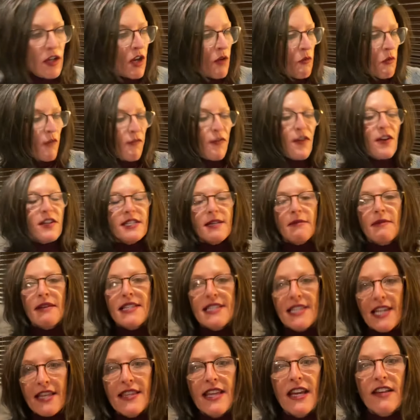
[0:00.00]
Well, first I'm going to
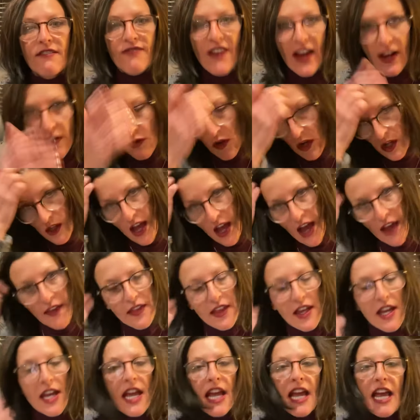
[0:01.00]
say the EnviroCloth.
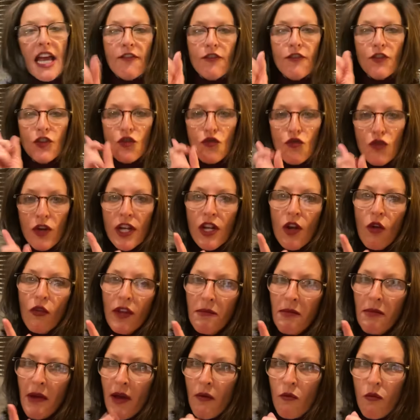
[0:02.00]
If you can only
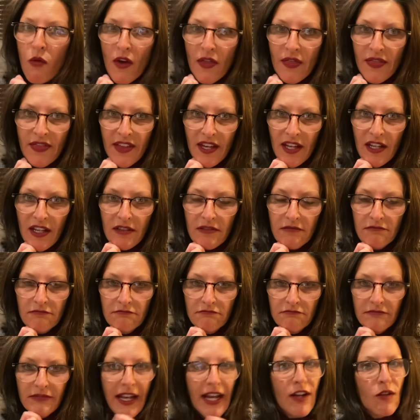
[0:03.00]
buy one thing,
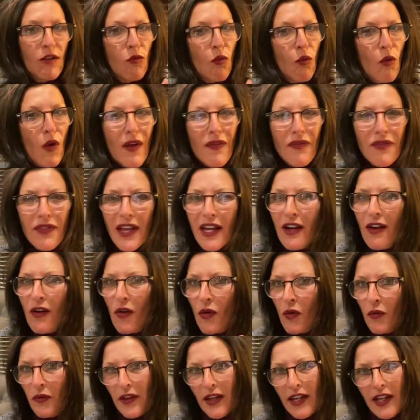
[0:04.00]
and one thing
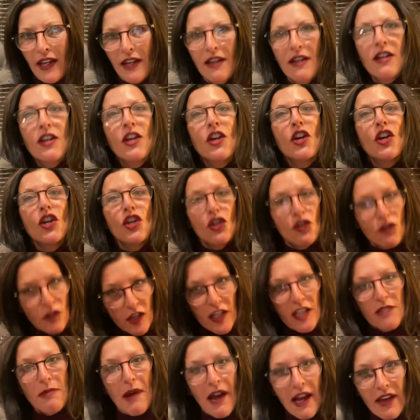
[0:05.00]
only, you need
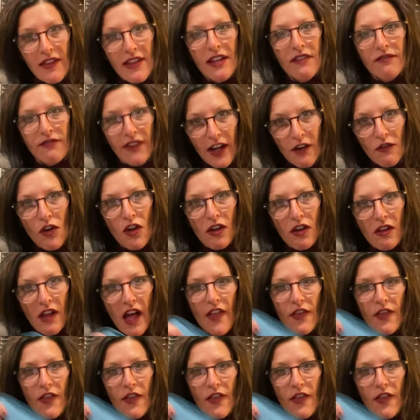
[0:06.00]
to buy the EnviroCloth,